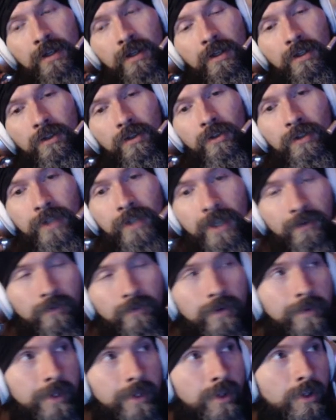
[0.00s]
Learn that
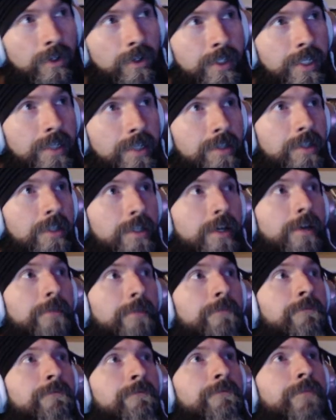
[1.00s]
from the 13th son.
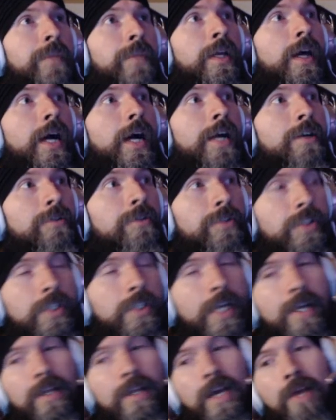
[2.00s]
I don't
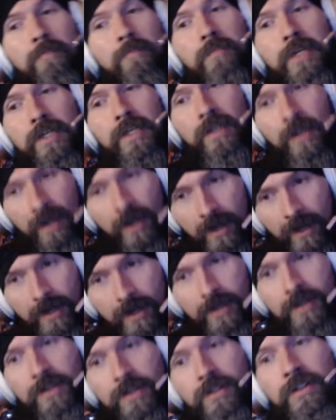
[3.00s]
say that
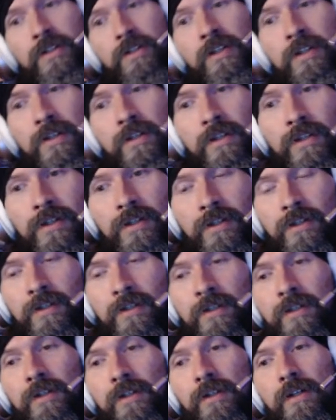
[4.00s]
because
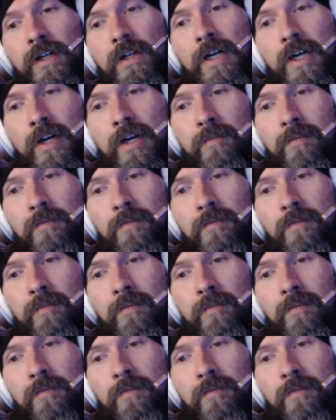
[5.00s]
I'm